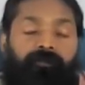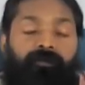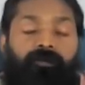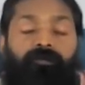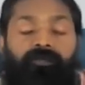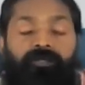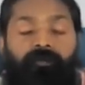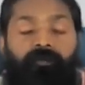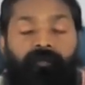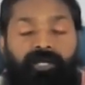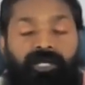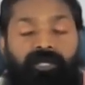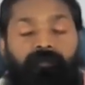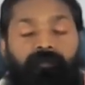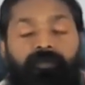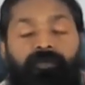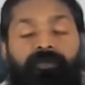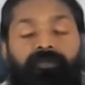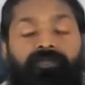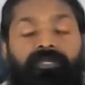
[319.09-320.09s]
on the
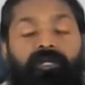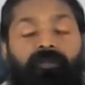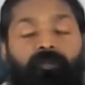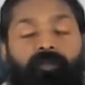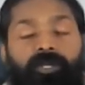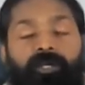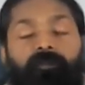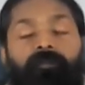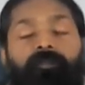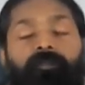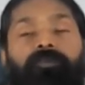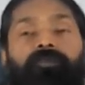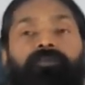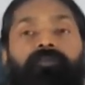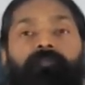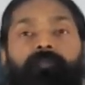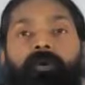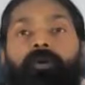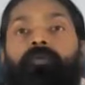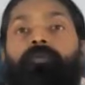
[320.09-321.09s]
baby that the baby
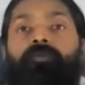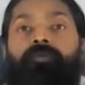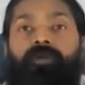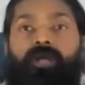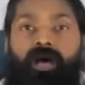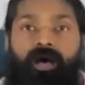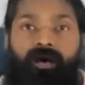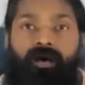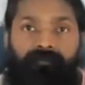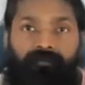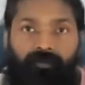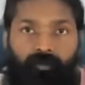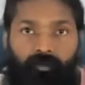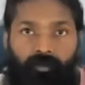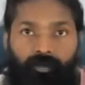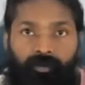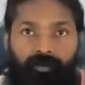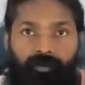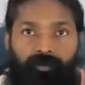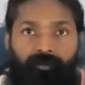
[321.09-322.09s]
is born
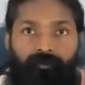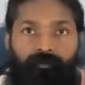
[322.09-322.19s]
afterward.